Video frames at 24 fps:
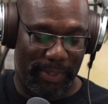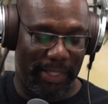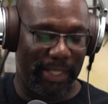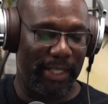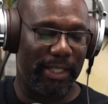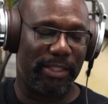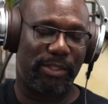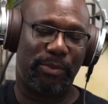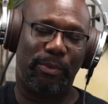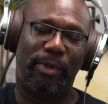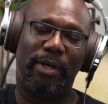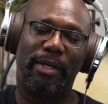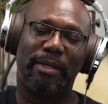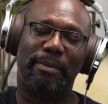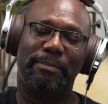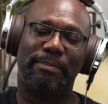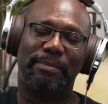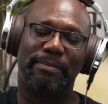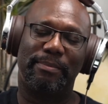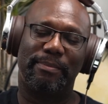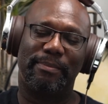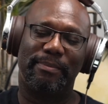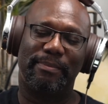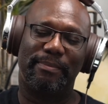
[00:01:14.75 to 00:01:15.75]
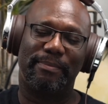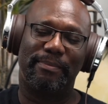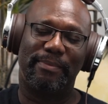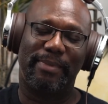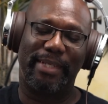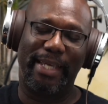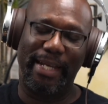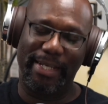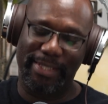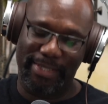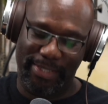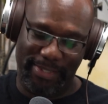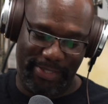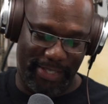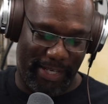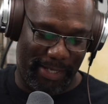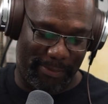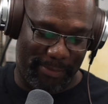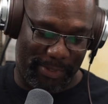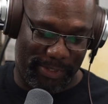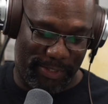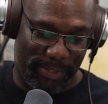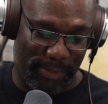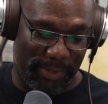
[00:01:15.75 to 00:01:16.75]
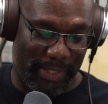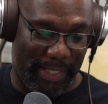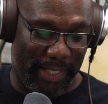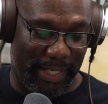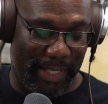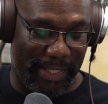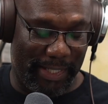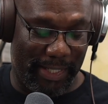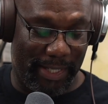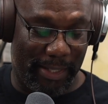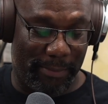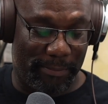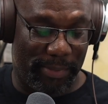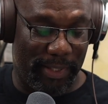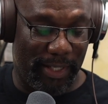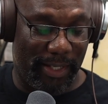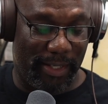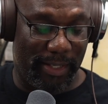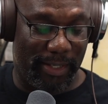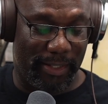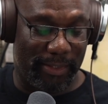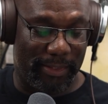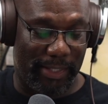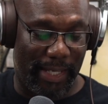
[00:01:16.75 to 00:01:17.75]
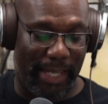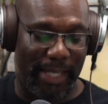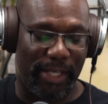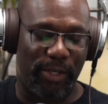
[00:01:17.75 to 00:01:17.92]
Please welcome, ladies and gentlemen, to the Indie Unplugged,